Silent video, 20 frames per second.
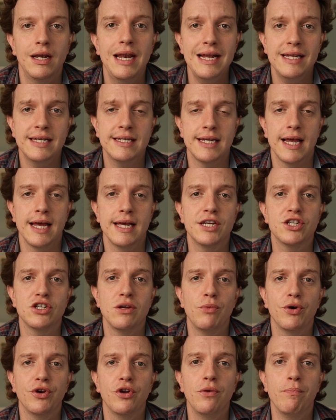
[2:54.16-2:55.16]
Let's say
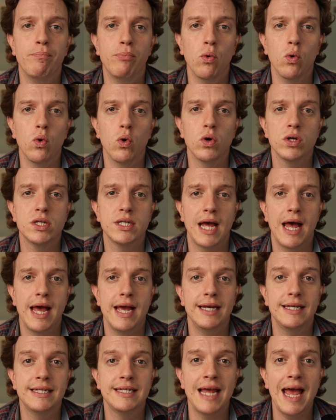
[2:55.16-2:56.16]
someone had bought
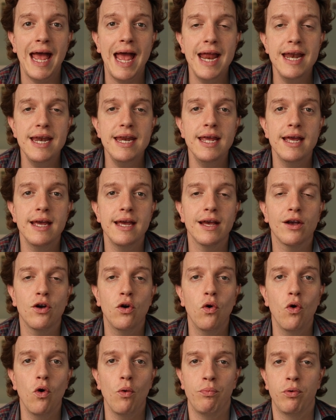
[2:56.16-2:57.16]
a 10-year
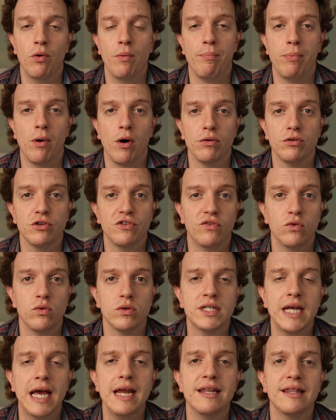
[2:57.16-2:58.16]
corporate bond
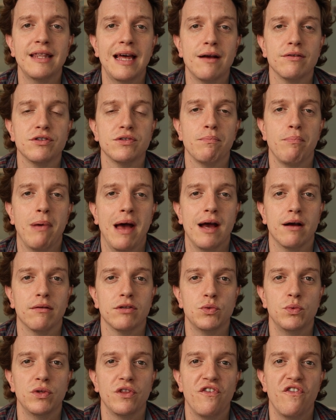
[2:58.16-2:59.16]
for
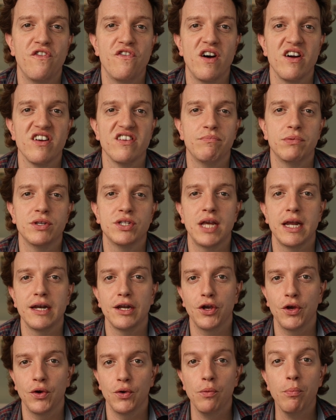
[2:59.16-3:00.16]
£10,000 with a
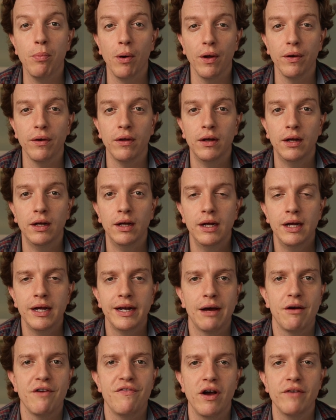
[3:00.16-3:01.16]
5% coupon.
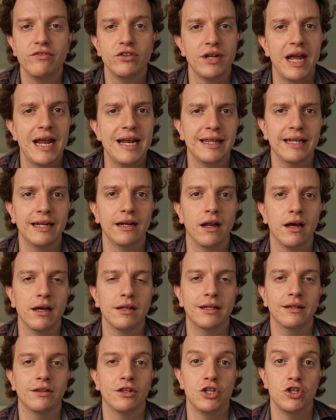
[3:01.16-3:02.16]
Now, if I've done anything
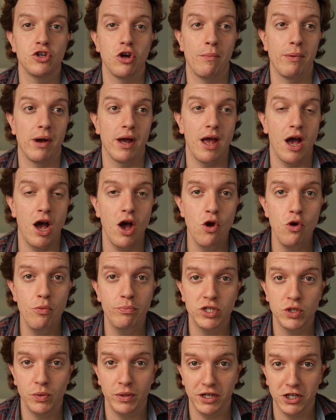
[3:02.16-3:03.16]
like the job I
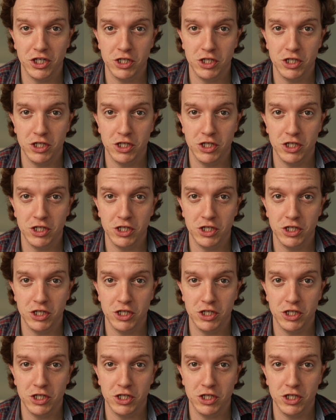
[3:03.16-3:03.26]
hope to in